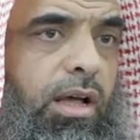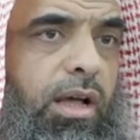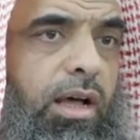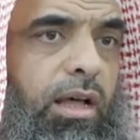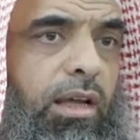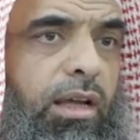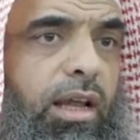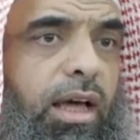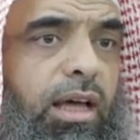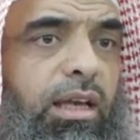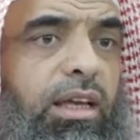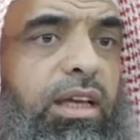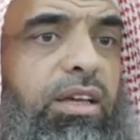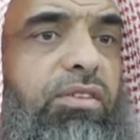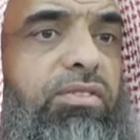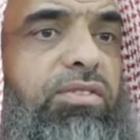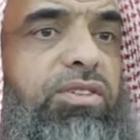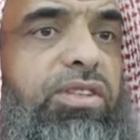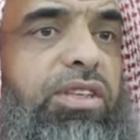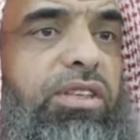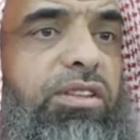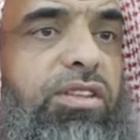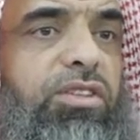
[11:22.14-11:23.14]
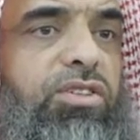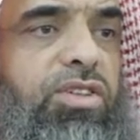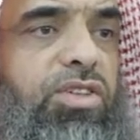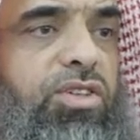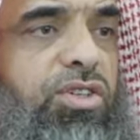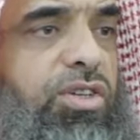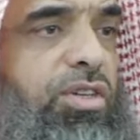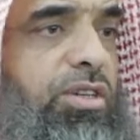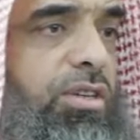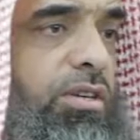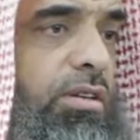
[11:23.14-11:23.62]
Allah leaves the
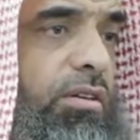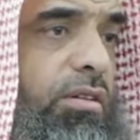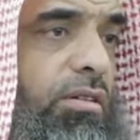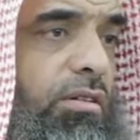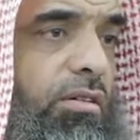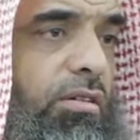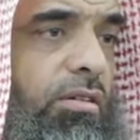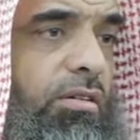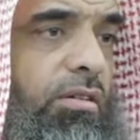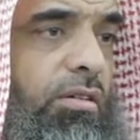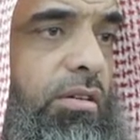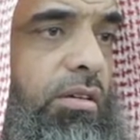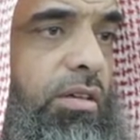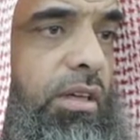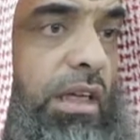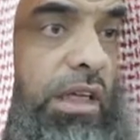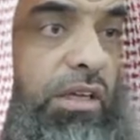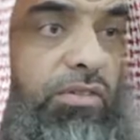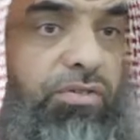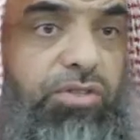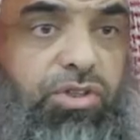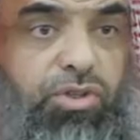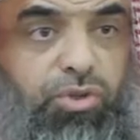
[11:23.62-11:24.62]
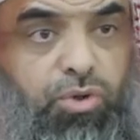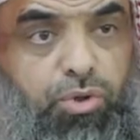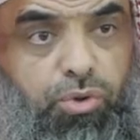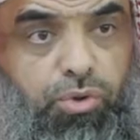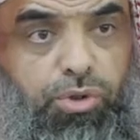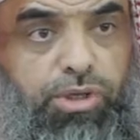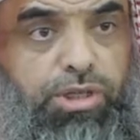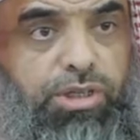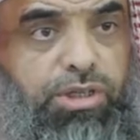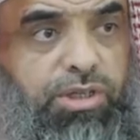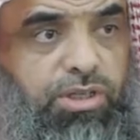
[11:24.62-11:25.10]
decision, leaves the
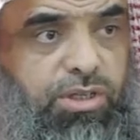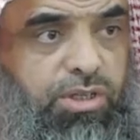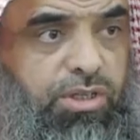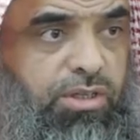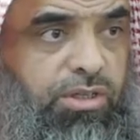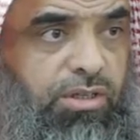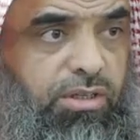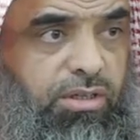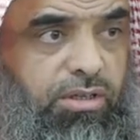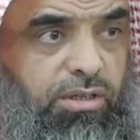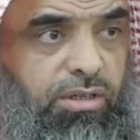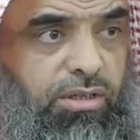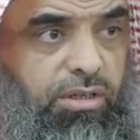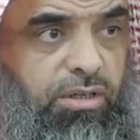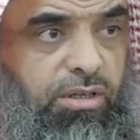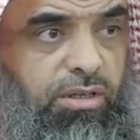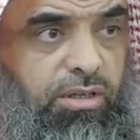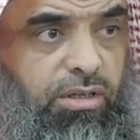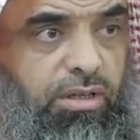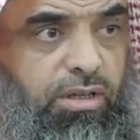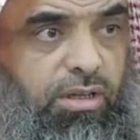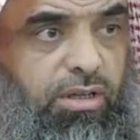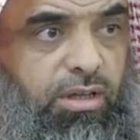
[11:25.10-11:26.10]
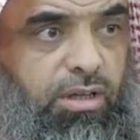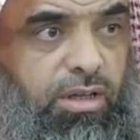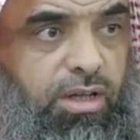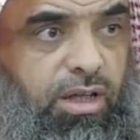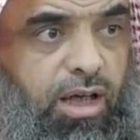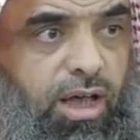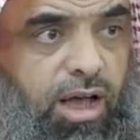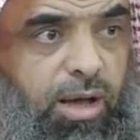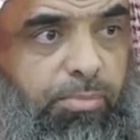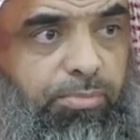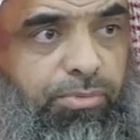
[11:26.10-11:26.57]
choice
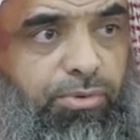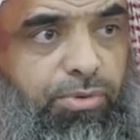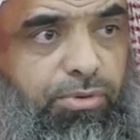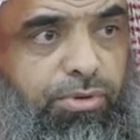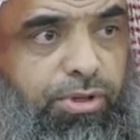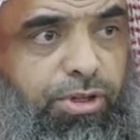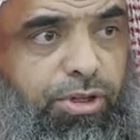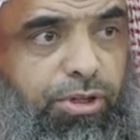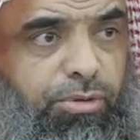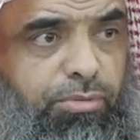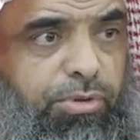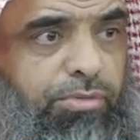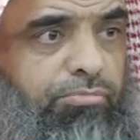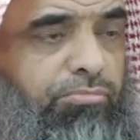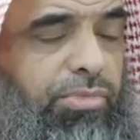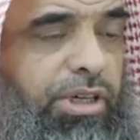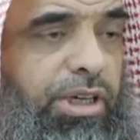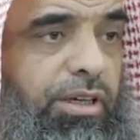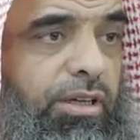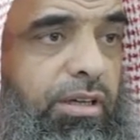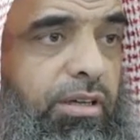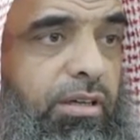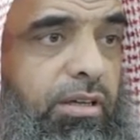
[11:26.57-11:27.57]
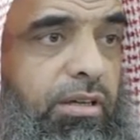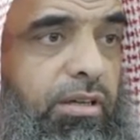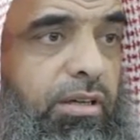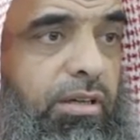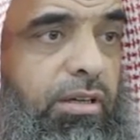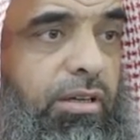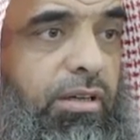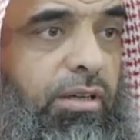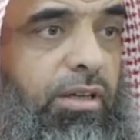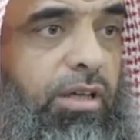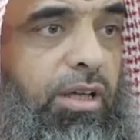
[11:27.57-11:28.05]
up to the human being.
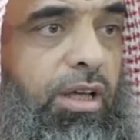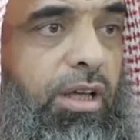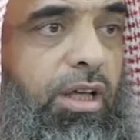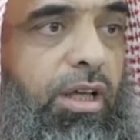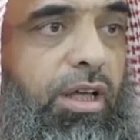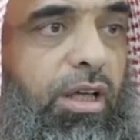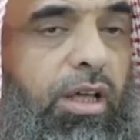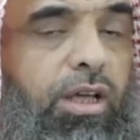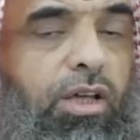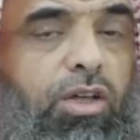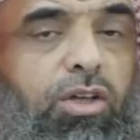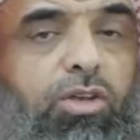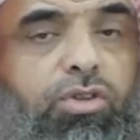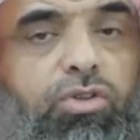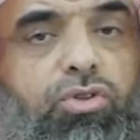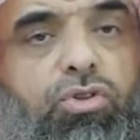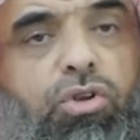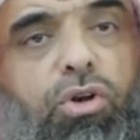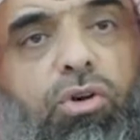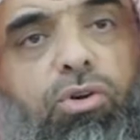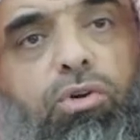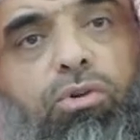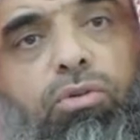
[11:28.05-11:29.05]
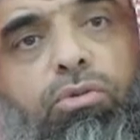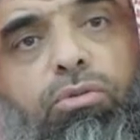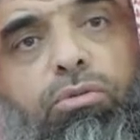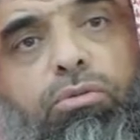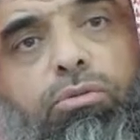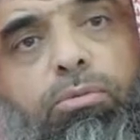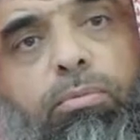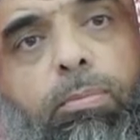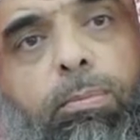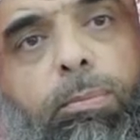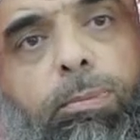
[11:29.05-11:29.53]
So,
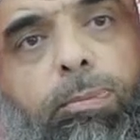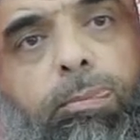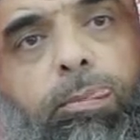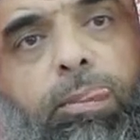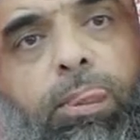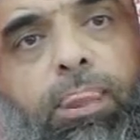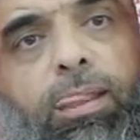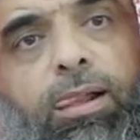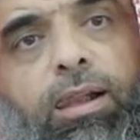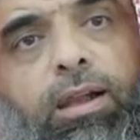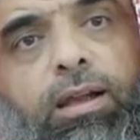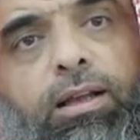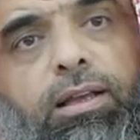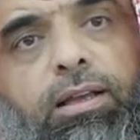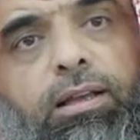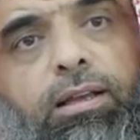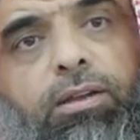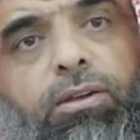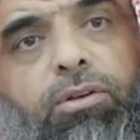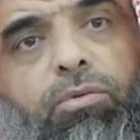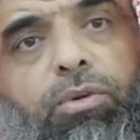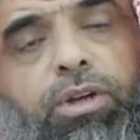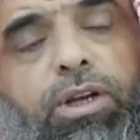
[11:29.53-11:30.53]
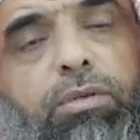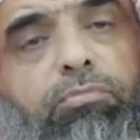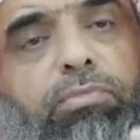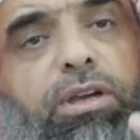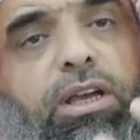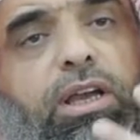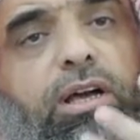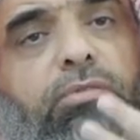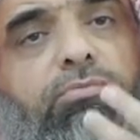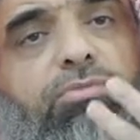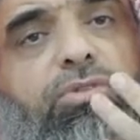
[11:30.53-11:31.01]
when it
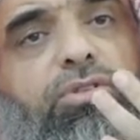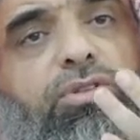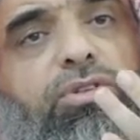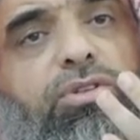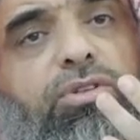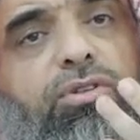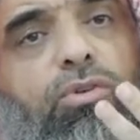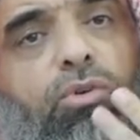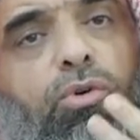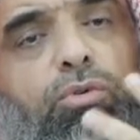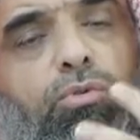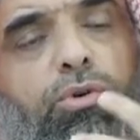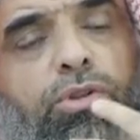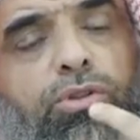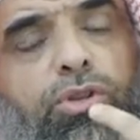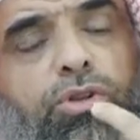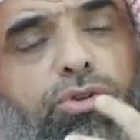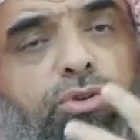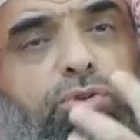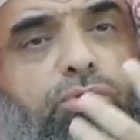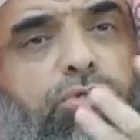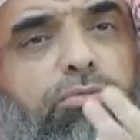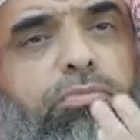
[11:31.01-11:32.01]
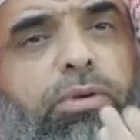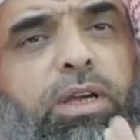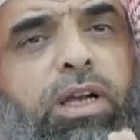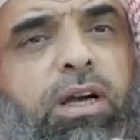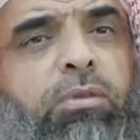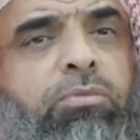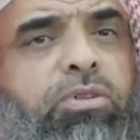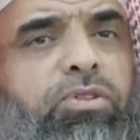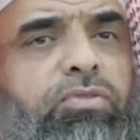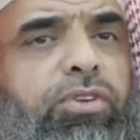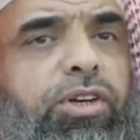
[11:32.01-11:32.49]
becomes, or when the truth
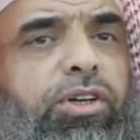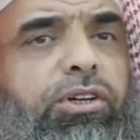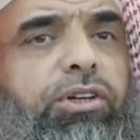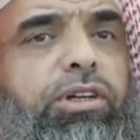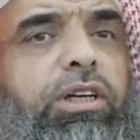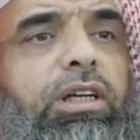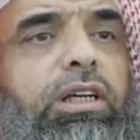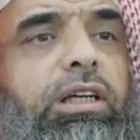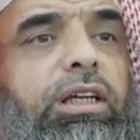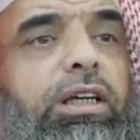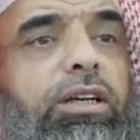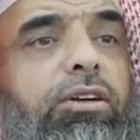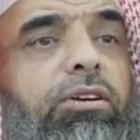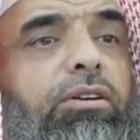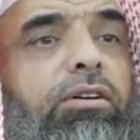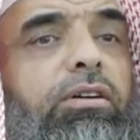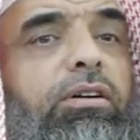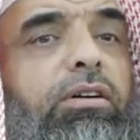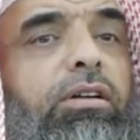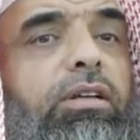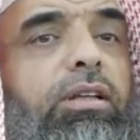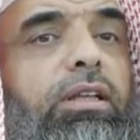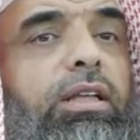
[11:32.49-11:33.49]
becomes very clear,